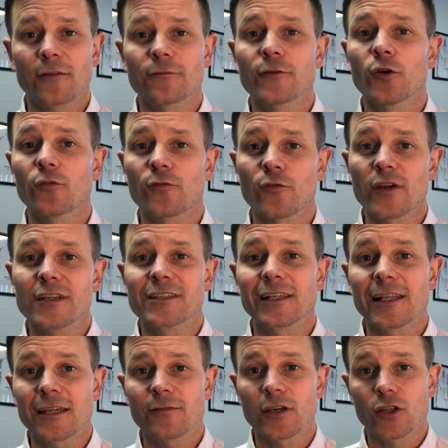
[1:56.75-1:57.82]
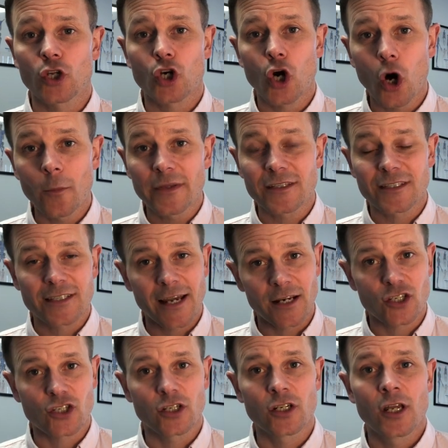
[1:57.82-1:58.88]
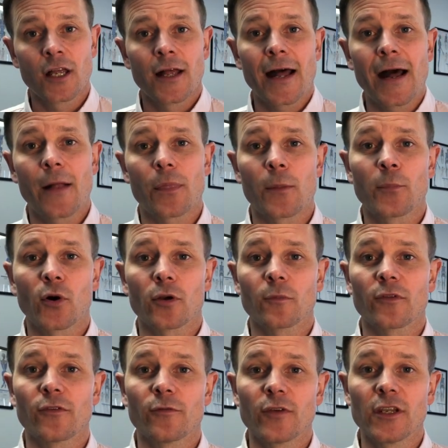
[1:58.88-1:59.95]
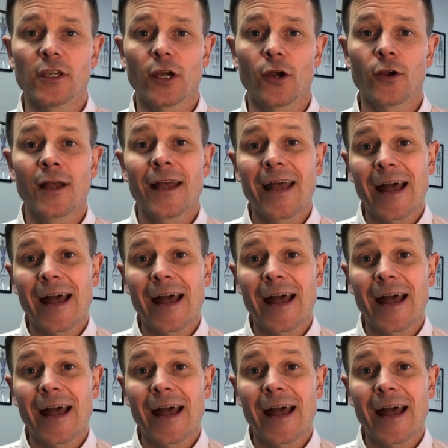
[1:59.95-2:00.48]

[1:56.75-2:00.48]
feel free to leave it in the comments section at the bottom of the video.